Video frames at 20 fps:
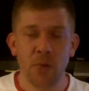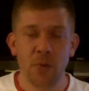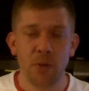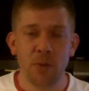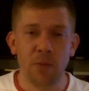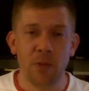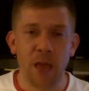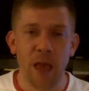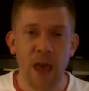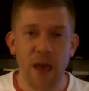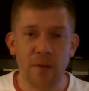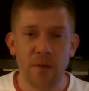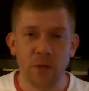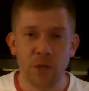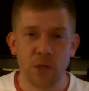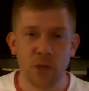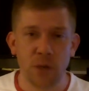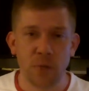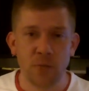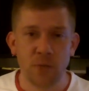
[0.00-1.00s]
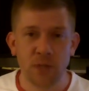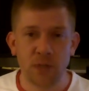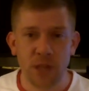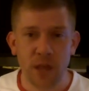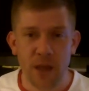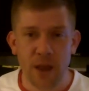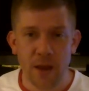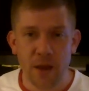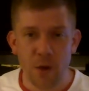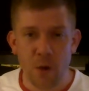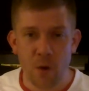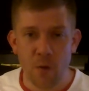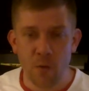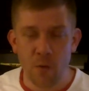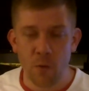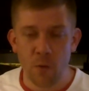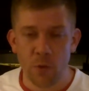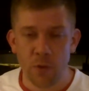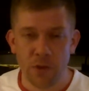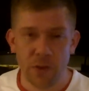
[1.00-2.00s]
people have some say
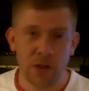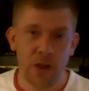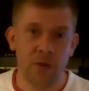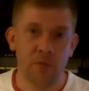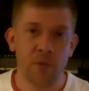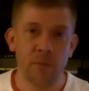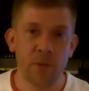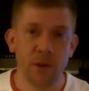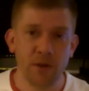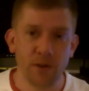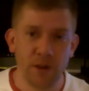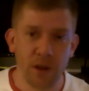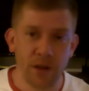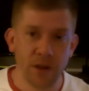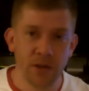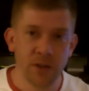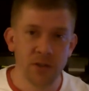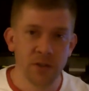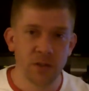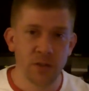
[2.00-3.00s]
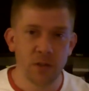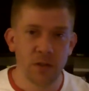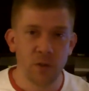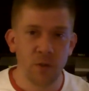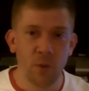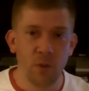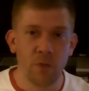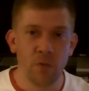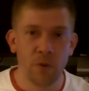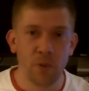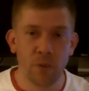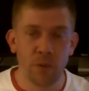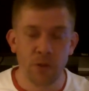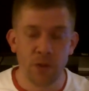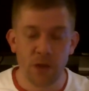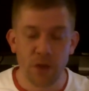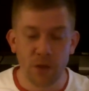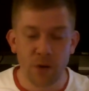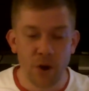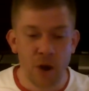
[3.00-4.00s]
over what the government does in one form or
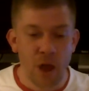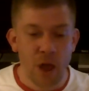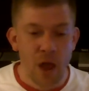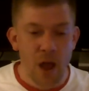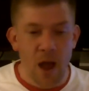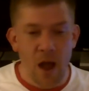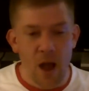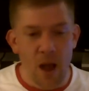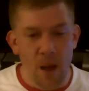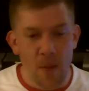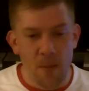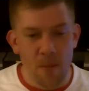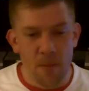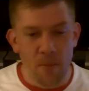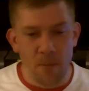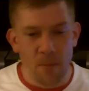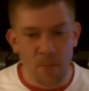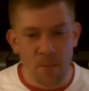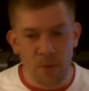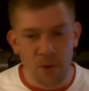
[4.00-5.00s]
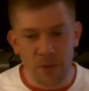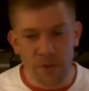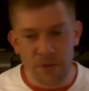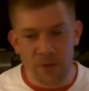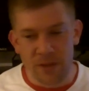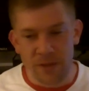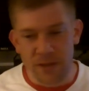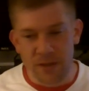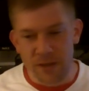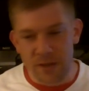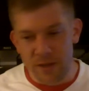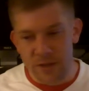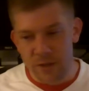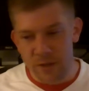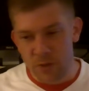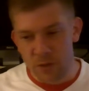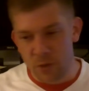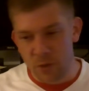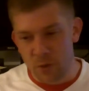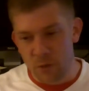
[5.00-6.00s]
the other. But
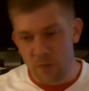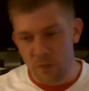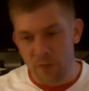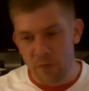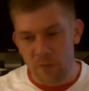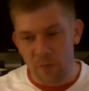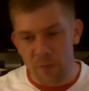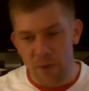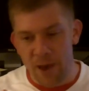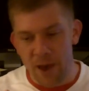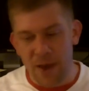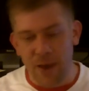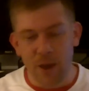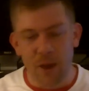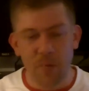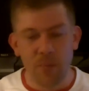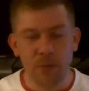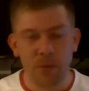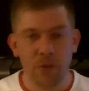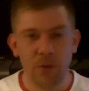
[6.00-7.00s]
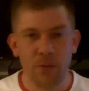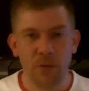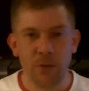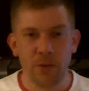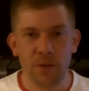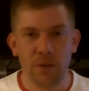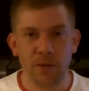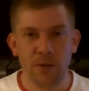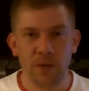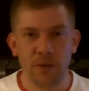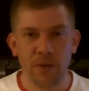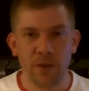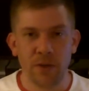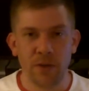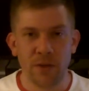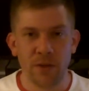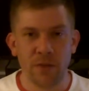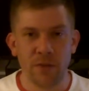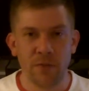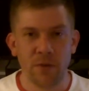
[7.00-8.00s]
the sort of, if you back up a little bit, I
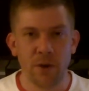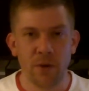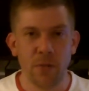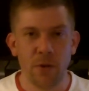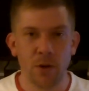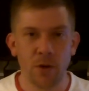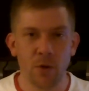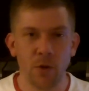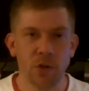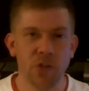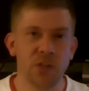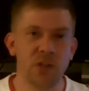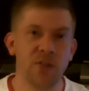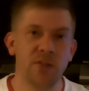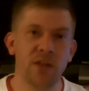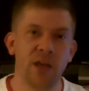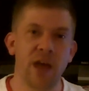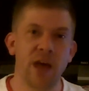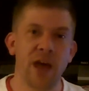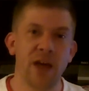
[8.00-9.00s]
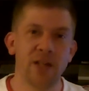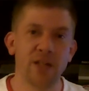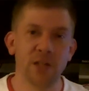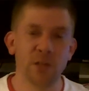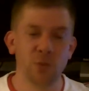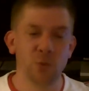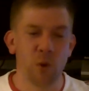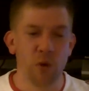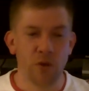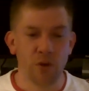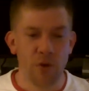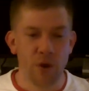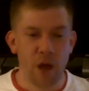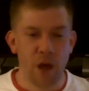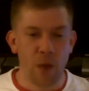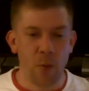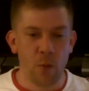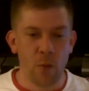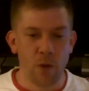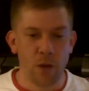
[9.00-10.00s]
think the fundamental question you have to ask is whether or
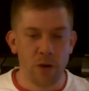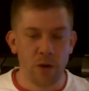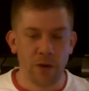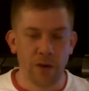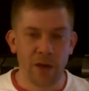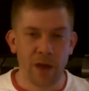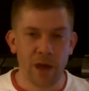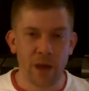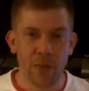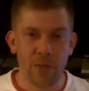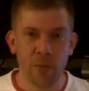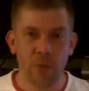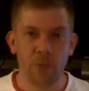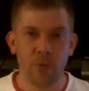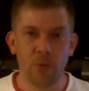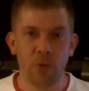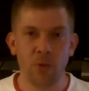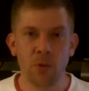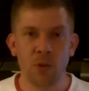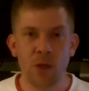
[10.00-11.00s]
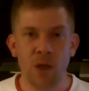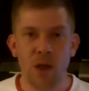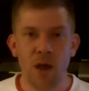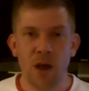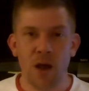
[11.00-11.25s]
not we are capable